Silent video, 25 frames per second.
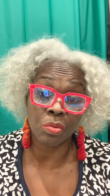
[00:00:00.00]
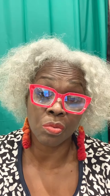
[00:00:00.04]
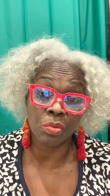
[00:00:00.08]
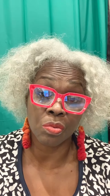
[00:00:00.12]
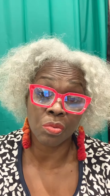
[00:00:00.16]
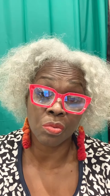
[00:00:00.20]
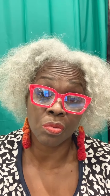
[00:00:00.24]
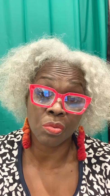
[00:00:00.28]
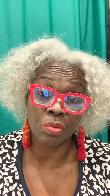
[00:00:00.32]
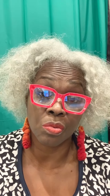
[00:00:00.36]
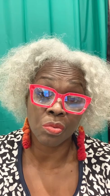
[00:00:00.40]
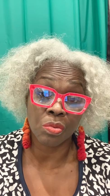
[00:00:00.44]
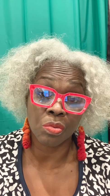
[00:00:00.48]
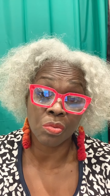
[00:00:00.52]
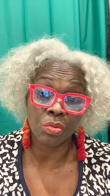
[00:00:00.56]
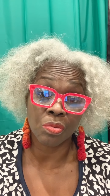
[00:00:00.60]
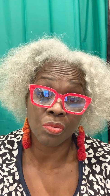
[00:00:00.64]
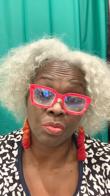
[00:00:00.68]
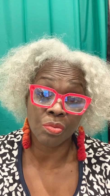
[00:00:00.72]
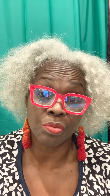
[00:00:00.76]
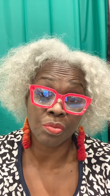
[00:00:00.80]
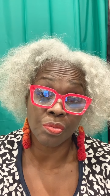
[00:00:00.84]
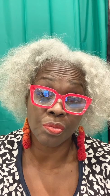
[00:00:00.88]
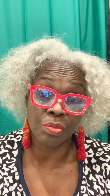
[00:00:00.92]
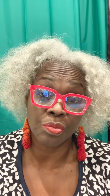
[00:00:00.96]

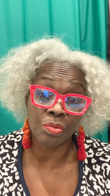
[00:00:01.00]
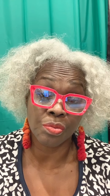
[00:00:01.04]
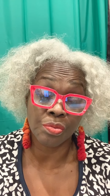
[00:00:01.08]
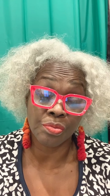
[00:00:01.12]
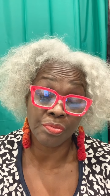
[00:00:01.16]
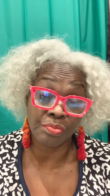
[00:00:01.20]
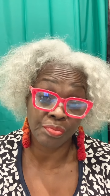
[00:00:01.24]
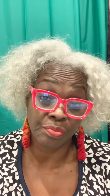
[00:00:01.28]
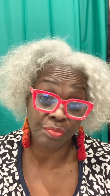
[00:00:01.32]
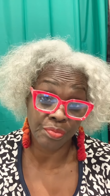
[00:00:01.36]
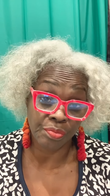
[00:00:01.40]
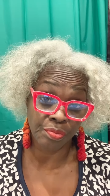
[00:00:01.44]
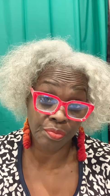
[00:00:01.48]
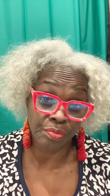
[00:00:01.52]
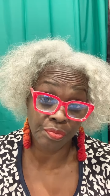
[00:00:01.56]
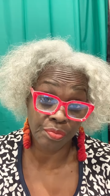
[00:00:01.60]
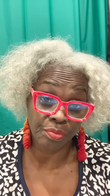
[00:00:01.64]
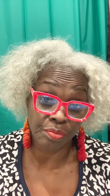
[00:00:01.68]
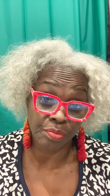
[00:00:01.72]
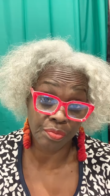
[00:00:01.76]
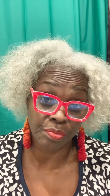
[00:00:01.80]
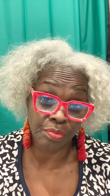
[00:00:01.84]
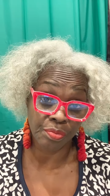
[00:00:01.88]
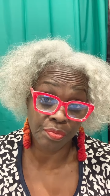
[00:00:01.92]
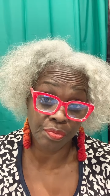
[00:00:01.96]

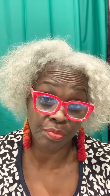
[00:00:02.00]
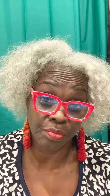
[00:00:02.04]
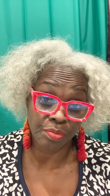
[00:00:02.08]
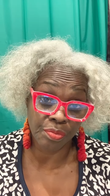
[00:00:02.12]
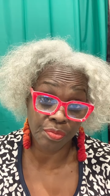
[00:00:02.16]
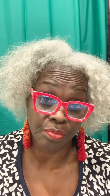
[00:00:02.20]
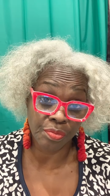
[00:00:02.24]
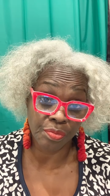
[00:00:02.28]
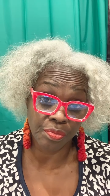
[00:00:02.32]
No one is speaking in this clip.